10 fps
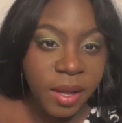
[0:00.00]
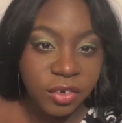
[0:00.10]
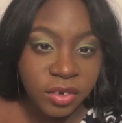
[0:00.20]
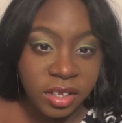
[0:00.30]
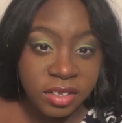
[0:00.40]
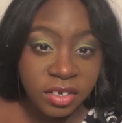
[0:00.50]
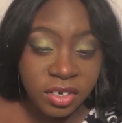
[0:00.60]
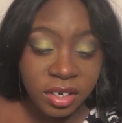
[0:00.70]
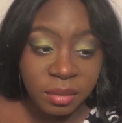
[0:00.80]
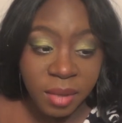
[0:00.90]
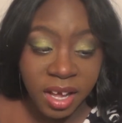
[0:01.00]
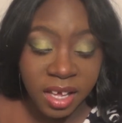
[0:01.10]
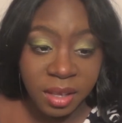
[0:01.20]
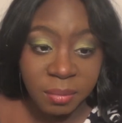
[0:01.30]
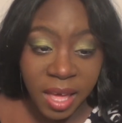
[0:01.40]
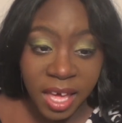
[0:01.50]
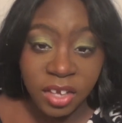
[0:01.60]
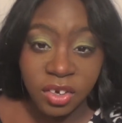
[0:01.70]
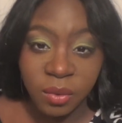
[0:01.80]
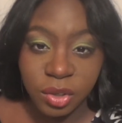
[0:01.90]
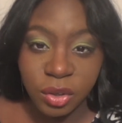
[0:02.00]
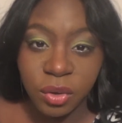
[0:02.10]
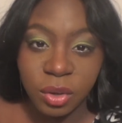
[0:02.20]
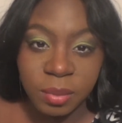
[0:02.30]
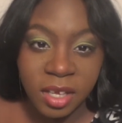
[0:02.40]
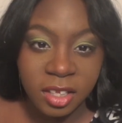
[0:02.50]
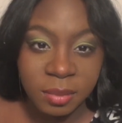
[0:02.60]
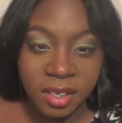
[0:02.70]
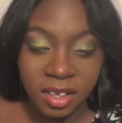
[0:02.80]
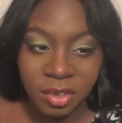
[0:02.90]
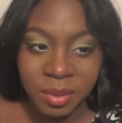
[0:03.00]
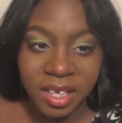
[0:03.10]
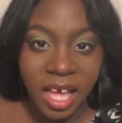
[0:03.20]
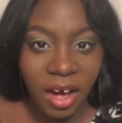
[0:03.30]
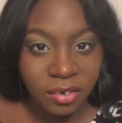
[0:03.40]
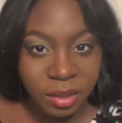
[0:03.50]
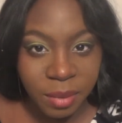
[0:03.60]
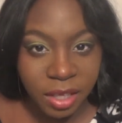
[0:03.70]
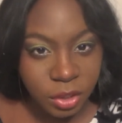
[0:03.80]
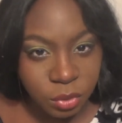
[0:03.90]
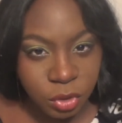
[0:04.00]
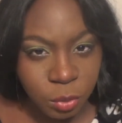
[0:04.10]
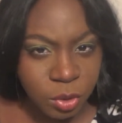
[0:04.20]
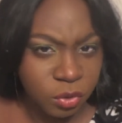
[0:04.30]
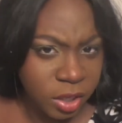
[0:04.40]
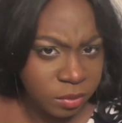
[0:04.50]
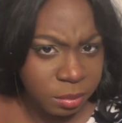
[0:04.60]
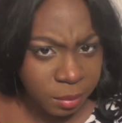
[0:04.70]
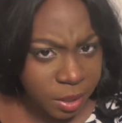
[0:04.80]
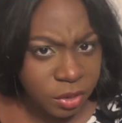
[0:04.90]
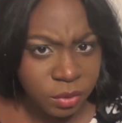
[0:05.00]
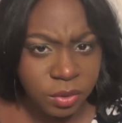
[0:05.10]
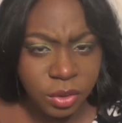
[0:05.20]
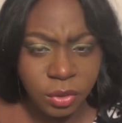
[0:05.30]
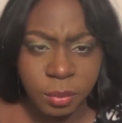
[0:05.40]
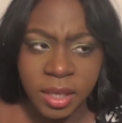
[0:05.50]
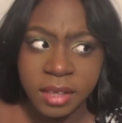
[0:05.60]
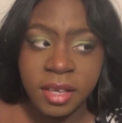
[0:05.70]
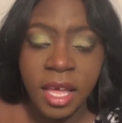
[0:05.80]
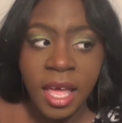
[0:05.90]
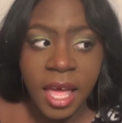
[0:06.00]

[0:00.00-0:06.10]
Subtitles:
I transitioned my page over to Google Plus because I was being hounded by YouTube to transfer my page over to Google Plus,